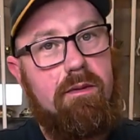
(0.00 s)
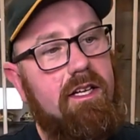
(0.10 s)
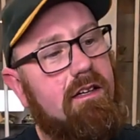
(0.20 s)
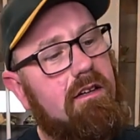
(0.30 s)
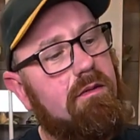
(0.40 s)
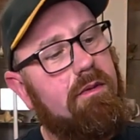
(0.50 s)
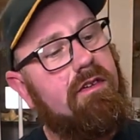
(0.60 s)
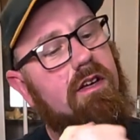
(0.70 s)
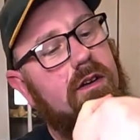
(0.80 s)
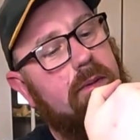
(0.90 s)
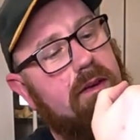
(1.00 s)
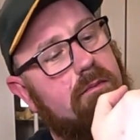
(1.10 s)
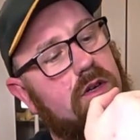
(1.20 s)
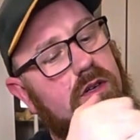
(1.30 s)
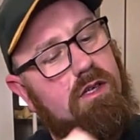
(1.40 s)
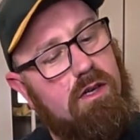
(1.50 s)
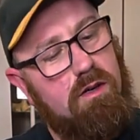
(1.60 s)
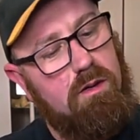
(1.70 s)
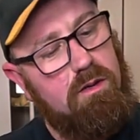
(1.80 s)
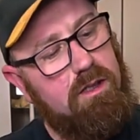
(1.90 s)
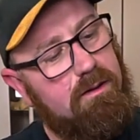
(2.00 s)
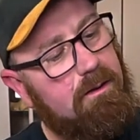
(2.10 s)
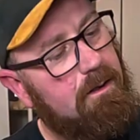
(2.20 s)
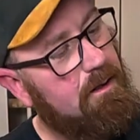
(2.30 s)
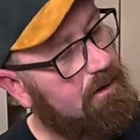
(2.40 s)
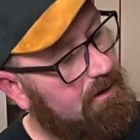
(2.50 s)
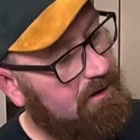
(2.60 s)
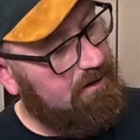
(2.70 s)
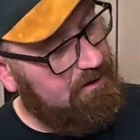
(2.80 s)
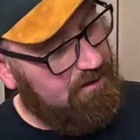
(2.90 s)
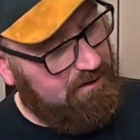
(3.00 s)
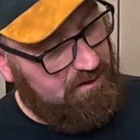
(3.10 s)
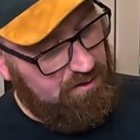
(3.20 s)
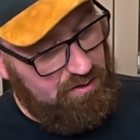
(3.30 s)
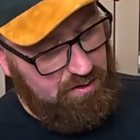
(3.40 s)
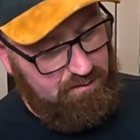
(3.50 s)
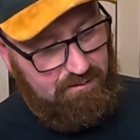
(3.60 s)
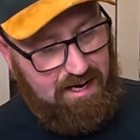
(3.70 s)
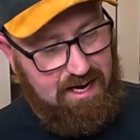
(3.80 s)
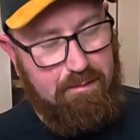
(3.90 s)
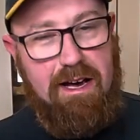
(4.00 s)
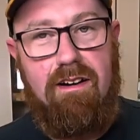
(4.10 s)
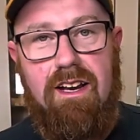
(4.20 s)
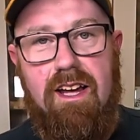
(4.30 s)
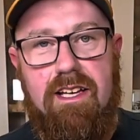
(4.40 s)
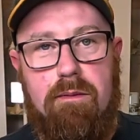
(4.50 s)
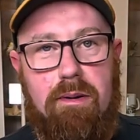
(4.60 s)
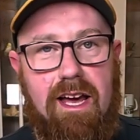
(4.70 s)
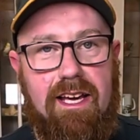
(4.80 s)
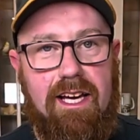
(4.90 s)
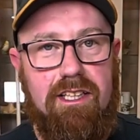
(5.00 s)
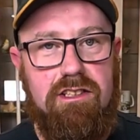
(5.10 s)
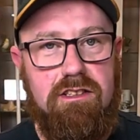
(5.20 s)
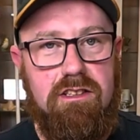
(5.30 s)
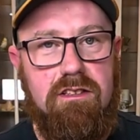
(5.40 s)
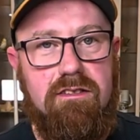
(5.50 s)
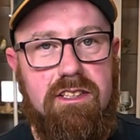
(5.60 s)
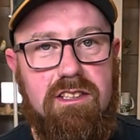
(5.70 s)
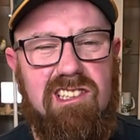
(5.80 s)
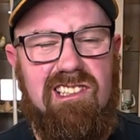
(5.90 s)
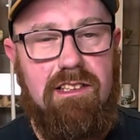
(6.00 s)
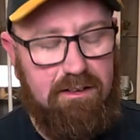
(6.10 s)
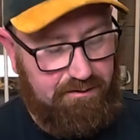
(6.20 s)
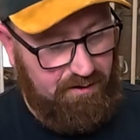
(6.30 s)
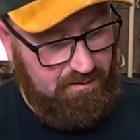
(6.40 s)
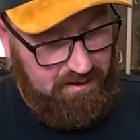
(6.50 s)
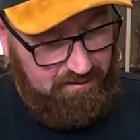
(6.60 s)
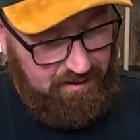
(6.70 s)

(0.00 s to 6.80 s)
we go. We've got a bit more gold. Just the right amount. I like a black action gun with just a few little